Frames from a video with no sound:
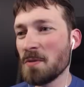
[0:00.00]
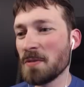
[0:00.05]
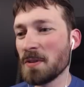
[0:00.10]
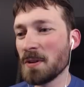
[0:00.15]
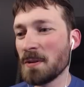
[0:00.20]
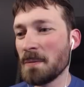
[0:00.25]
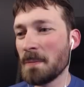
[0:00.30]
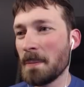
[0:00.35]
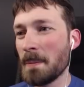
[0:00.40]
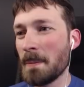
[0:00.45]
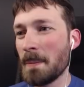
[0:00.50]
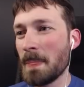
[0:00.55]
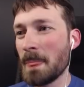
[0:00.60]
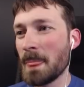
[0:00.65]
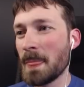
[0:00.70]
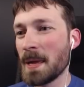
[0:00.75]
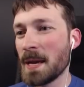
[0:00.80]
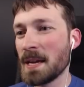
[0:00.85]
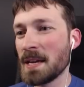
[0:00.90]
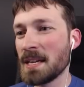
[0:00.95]
over?
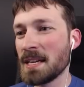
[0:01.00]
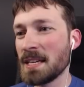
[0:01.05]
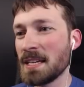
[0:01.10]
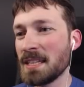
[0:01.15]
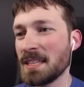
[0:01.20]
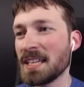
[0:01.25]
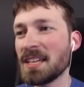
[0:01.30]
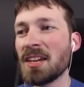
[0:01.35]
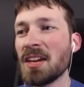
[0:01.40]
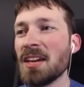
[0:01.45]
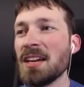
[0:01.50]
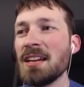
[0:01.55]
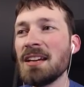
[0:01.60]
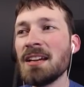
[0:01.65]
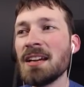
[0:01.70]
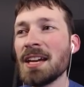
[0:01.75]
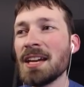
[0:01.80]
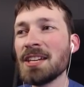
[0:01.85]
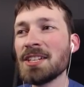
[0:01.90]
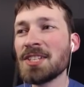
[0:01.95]
The
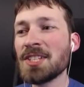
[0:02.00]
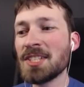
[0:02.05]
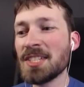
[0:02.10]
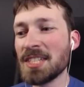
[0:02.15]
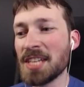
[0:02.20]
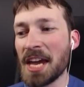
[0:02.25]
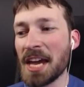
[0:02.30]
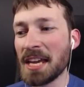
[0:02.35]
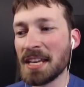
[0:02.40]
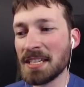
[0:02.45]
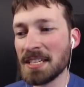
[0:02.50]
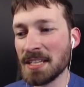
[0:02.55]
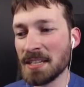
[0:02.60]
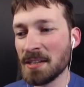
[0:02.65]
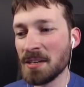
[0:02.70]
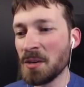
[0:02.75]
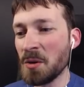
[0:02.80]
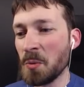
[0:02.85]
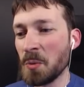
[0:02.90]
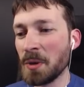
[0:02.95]
king is
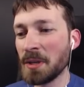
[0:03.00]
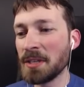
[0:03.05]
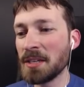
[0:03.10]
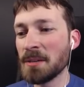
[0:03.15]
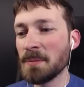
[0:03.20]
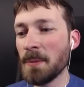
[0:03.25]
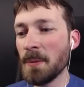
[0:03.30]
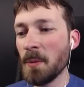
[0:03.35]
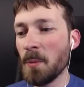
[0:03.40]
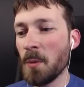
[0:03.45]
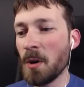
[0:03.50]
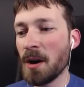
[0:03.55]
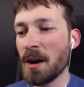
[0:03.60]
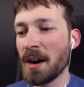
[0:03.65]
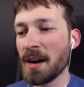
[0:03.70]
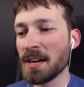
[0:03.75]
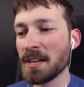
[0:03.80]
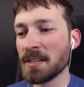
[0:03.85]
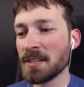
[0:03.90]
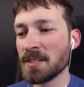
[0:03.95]
dead. William the
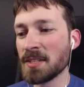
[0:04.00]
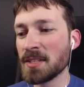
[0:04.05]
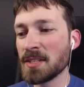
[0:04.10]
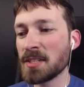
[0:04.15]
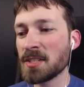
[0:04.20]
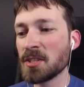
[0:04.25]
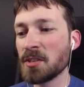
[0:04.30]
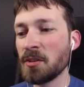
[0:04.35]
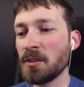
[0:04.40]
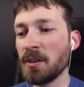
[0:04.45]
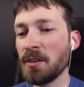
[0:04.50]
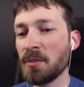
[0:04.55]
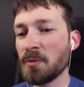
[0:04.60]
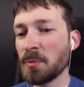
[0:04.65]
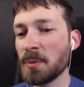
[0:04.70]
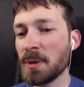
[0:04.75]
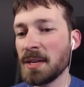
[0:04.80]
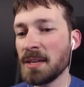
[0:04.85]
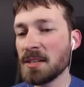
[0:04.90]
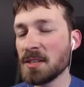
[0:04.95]
Wise, six oh
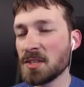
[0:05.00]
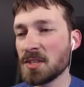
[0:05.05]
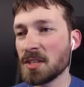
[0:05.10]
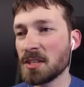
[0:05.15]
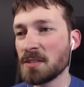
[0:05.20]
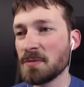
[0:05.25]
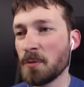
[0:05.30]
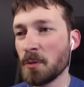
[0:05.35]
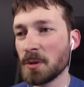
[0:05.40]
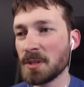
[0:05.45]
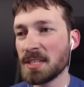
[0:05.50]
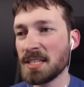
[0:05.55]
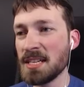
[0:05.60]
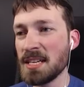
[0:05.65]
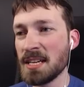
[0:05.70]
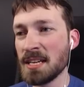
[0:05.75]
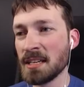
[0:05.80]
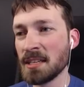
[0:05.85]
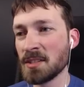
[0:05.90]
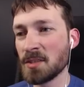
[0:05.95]
three to six
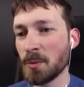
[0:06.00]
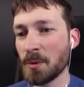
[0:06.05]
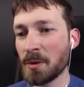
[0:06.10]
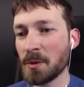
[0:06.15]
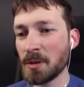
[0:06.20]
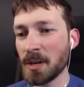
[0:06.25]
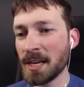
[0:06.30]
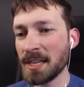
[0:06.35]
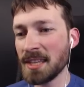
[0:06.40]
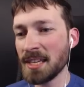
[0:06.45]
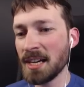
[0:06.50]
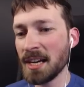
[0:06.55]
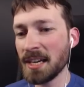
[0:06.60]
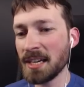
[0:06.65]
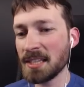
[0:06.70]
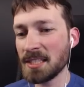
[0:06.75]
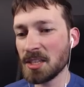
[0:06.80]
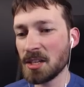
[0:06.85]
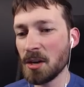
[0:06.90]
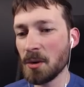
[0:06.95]
fourteen. So I think I
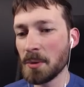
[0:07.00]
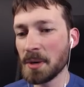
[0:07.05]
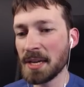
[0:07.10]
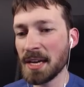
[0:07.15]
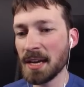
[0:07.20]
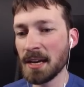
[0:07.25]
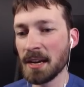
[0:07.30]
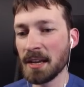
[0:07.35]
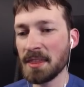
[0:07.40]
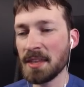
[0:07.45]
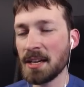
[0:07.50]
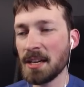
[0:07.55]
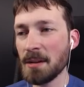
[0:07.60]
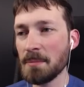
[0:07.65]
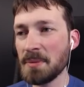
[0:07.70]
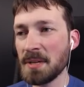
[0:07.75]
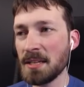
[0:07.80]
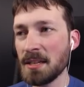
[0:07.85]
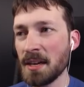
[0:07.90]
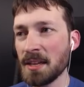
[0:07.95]
get to go again. I think I
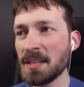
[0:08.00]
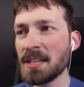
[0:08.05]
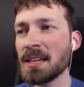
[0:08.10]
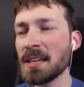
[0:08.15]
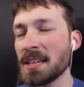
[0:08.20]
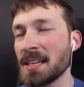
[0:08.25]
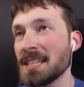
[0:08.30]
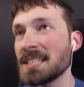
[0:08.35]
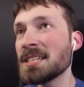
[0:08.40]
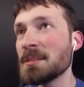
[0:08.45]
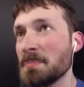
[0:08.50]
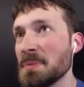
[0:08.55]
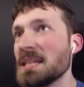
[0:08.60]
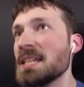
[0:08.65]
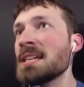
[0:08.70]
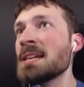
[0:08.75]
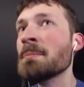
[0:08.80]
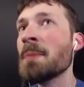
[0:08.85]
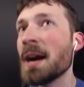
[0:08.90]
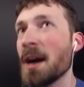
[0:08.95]
be. I think I get to
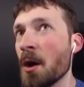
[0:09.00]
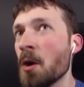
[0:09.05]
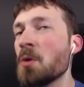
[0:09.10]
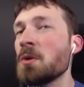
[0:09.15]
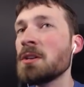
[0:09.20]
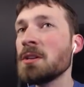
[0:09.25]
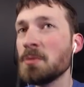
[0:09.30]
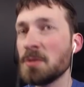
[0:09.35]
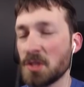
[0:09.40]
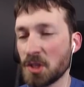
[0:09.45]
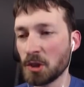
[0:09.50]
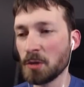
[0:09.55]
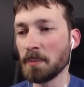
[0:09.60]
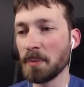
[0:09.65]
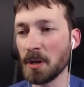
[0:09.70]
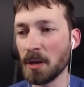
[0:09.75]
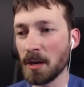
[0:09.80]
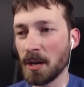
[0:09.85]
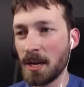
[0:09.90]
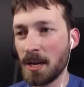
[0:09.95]
be my own
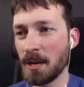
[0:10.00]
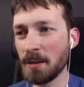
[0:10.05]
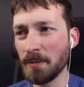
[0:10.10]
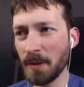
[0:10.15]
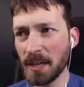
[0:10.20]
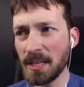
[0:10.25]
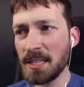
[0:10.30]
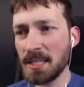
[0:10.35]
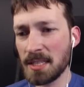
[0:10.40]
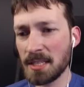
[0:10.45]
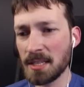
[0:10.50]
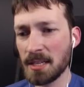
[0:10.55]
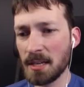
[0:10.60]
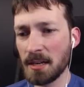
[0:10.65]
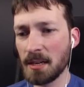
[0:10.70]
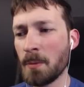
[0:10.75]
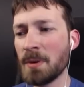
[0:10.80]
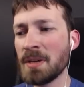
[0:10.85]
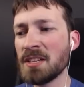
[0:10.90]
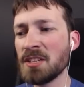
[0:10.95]
usurper, right?
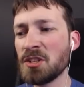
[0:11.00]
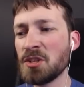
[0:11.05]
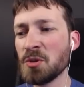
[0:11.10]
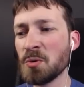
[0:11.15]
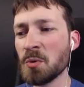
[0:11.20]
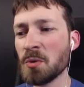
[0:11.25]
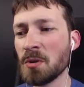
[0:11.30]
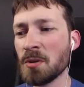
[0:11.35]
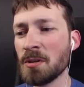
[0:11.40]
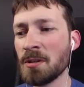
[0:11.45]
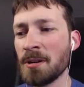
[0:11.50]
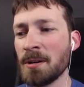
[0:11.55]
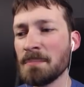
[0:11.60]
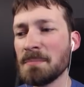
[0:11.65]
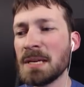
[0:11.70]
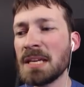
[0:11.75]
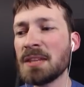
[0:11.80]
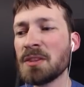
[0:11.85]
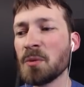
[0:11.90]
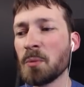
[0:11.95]
Win a duel,
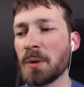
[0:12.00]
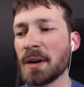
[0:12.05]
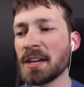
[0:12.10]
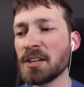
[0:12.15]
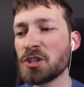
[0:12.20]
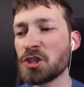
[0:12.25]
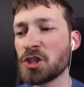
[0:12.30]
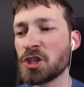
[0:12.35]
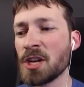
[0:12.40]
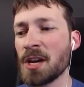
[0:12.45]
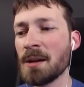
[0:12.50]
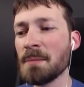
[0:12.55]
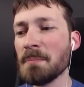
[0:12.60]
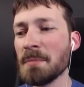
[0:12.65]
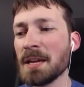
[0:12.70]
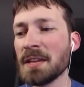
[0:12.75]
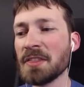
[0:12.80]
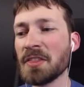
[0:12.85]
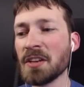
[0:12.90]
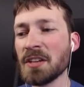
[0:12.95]
meet the witch,
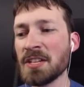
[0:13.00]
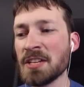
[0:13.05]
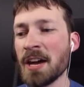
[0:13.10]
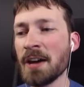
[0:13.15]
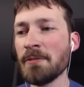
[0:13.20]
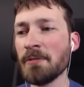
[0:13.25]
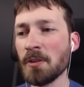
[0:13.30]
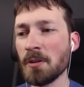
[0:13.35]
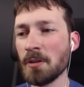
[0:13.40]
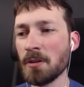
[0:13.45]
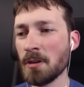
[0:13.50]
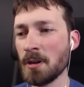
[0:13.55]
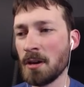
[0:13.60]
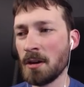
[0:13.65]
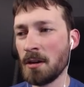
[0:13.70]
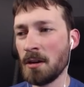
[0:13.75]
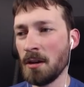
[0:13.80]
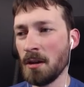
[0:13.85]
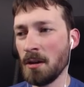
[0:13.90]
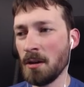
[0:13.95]
meet the
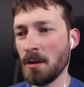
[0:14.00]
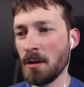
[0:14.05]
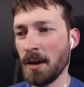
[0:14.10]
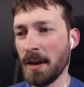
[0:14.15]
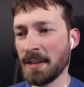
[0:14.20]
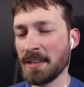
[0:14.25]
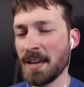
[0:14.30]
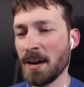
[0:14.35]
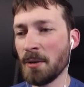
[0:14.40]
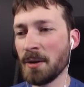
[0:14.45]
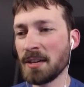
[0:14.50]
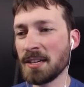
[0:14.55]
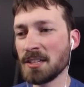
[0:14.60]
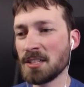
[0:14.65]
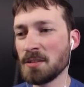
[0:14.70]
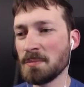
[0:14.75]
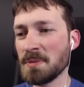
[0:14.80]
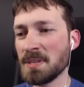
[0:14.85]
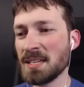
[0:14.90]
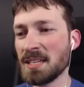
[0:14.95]
devil. And now I
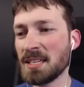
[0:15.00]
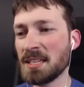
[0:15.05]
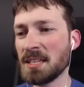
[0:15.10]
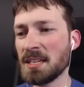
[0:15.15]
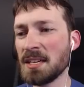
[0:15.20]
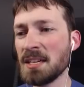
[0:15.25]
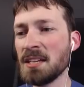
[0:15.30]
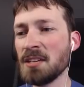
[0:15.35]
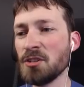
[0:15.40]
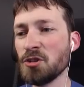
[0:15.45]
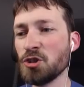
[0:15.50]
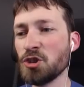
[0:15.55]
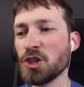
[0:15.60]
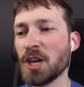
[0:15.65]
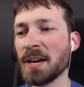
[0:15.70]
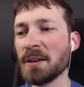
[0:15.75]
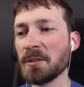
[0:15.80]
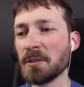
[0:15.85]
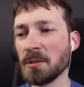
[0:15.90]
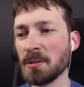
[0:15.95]
get to be King
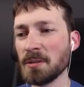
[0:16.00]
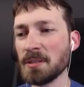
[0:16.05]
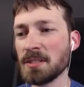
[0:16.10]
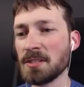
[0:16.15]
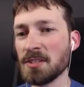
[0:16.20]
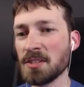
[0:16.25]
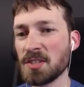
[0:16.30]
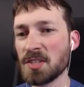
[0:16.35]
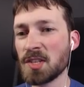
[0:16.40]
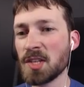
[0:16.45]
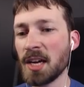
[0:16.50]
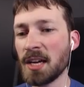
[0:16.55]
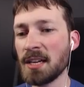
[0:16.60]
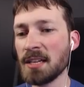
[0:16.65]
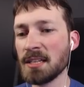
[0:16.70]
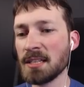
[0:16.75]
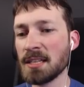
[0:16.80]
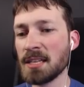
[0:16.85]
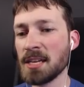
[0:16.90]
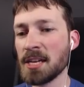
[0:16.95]
Gerald, the
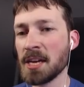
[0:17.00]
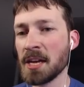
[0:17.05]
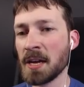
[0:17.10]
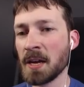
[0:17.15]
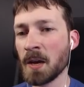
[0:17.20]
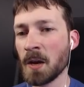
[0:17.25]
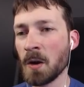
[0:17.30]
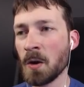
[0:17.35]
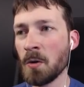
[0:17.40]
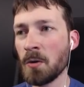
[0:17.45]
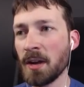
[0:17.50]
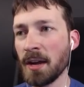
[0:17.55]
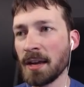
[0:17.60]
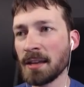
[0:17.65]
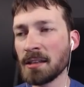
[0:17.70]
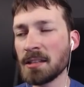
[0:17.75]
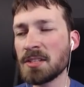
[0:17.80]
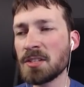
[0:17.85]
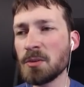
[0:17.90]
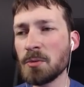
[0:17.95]
second king.
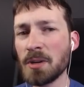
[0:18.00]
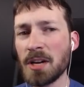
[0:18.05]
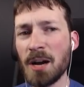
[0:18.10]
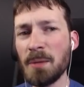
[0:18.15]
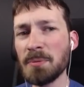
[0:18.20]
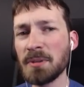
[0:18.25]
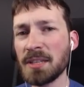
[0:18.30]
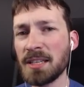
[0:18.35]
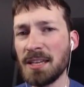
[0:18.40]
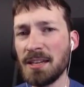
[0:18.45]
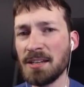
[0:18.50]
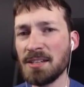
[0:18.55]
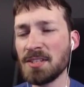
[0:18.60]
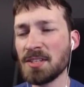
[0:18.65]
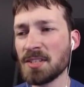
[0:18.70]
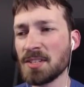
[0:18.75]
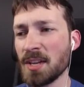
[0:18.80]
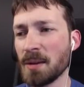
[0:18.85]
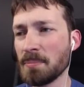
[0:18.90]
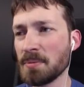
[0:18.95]
Okay, let's do a couple of
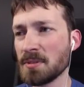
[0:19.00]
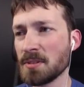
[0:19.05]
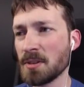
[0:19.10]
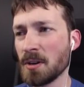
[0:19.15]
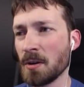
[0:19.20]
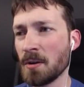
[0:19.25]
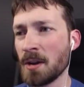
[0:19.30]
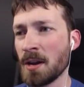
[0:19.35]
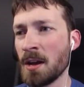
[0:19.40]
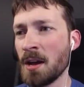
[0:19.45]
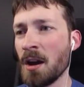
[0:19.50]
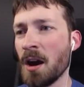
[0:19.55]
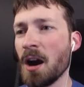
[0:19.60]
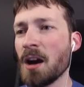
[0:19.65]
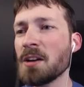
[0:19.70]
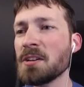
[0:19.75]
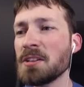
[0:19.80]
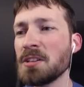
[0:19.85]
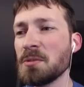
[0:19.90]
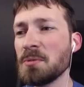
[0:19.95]
kings this episode.
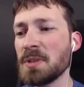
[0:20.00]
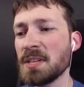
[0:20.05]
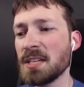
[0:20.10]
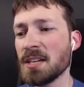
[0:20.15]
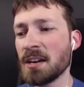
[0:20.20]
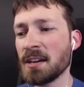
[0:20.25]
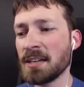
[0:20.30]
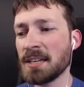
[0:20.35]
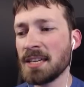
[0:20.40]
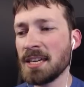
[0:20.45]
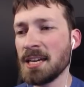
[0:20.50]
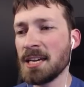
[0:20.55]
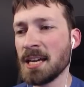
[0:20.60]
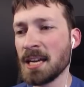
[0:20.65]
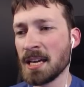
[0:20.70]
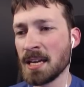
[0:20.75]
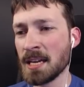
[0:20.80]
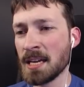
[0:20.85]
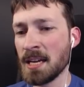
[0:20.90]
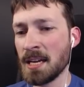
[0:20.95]
Are you the young
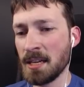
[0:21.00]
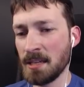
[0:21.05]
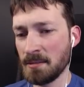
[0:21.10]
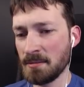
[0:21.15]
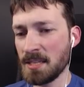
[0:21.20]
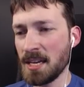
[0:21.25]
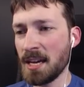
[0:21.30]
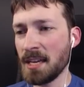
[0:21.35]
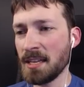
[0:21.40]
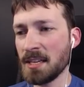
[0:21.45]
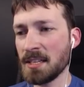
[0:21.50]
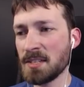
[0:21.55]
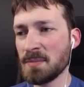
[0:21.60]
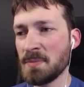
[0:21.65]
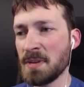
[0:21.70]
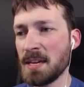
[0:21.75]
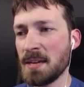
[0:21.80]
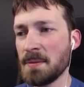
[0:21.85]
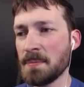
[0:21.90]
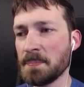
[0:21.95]
king? Yeah, that's
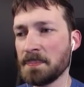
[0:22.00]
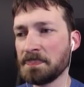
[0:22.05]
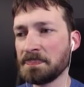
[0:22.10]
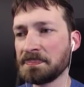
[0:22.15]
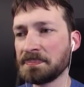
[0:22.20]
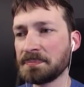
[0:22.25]
me.